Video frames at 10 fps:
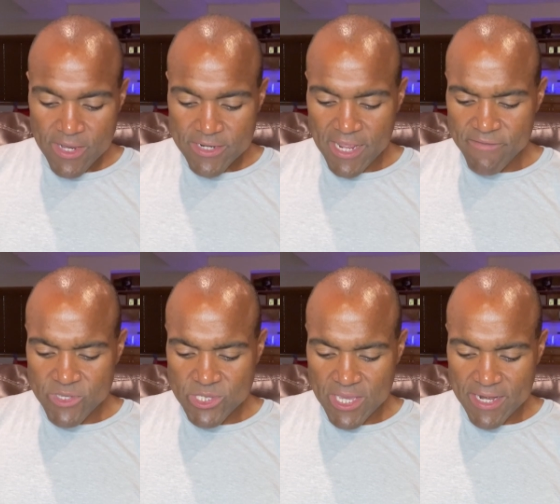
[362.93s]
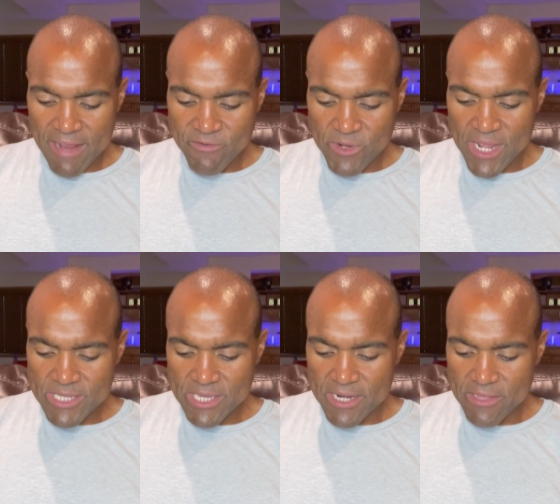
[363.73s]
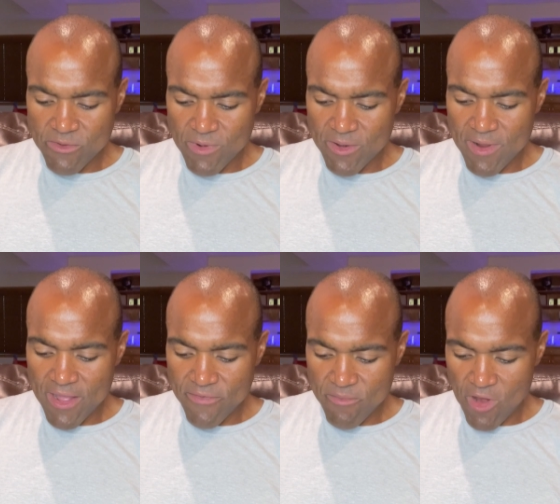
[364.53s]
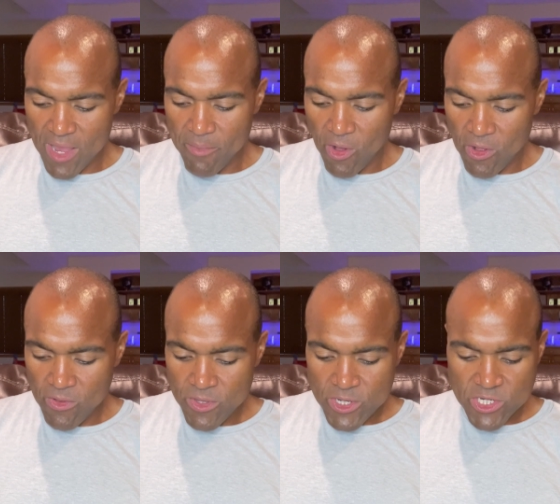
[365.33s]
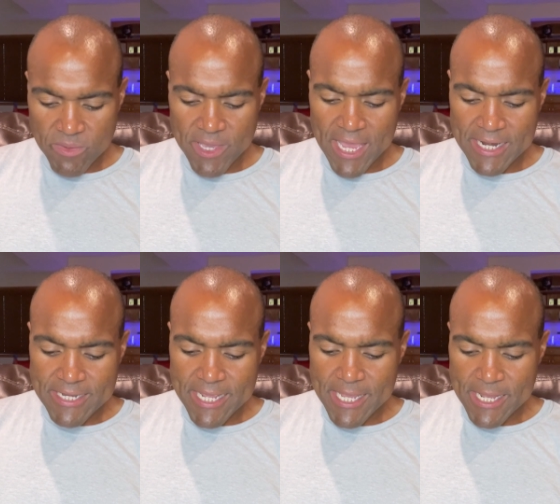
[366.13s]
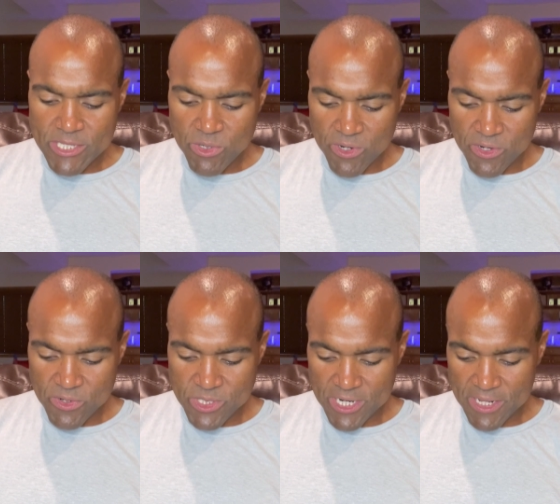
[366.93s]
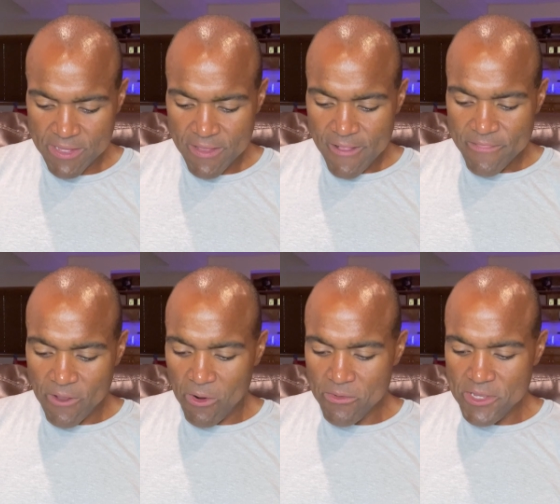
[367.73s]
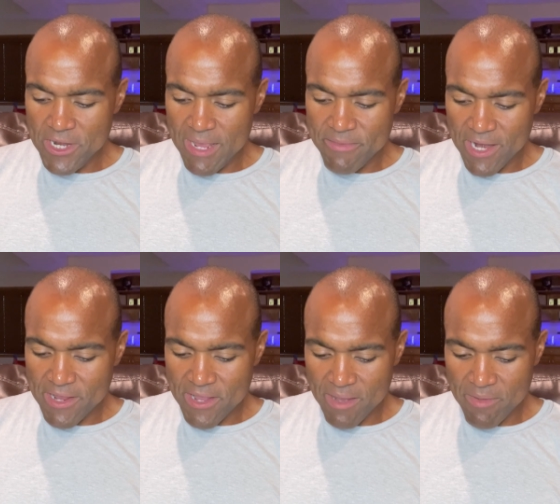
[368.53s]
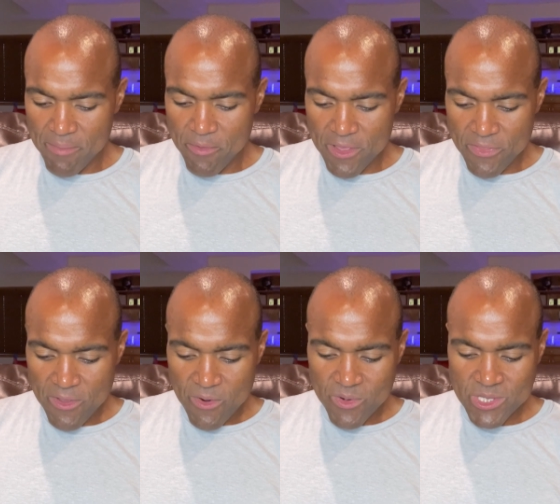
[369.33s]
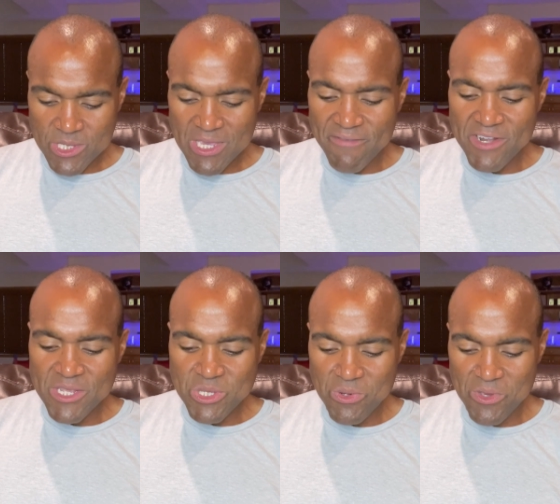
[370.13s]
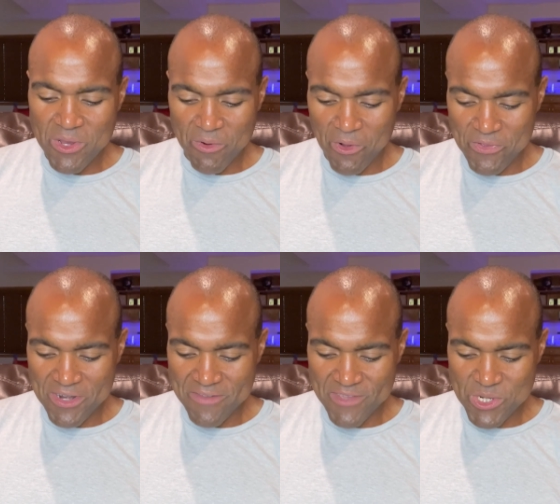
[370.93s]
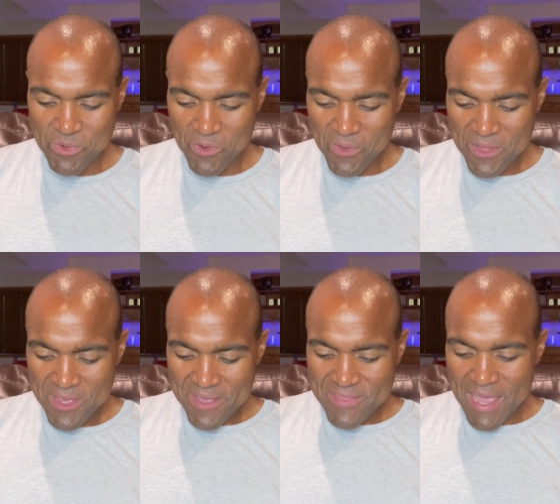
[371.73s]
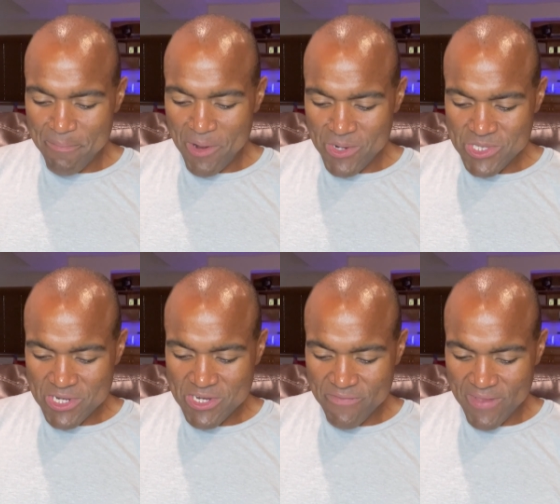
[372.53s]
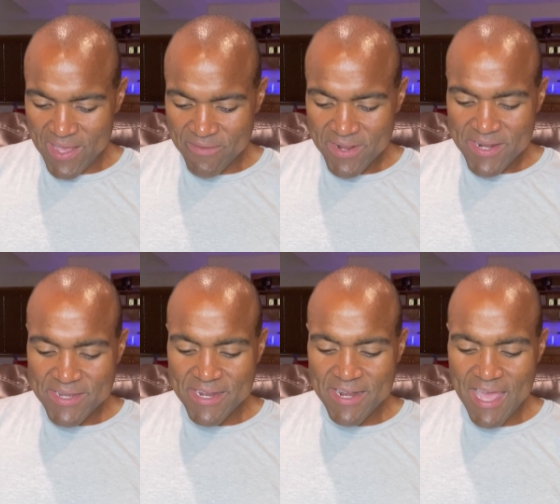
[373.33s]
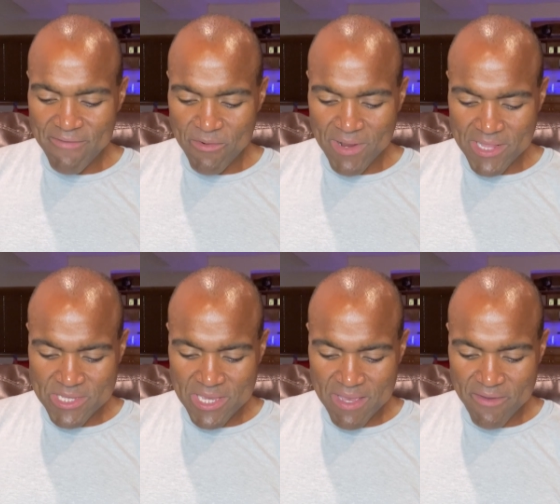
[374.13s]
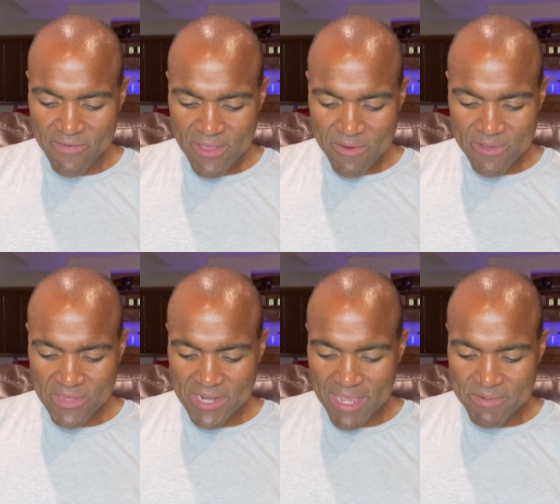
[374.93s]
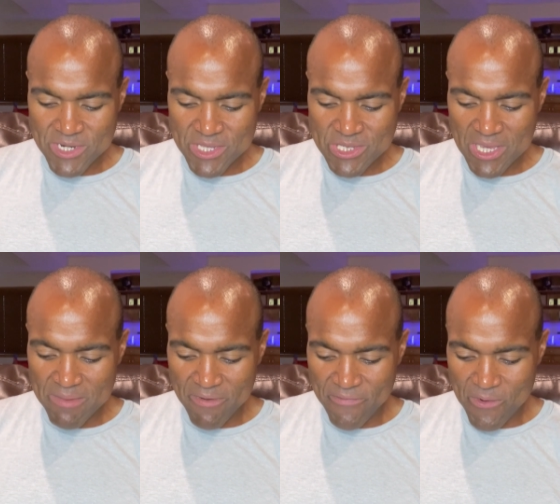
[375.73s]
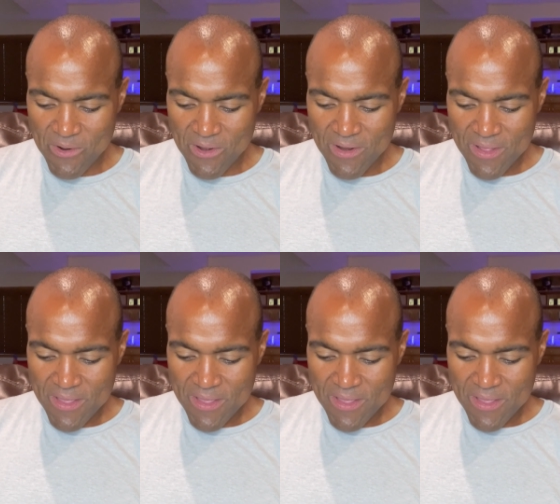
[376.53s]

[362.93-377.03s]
Davis said after days of getting the runaround from Ryball, she began digging into her new tenant. The only name that I could come up with was a 72-year-old individual. That person, she found, did have a relative with a name she'd seen before,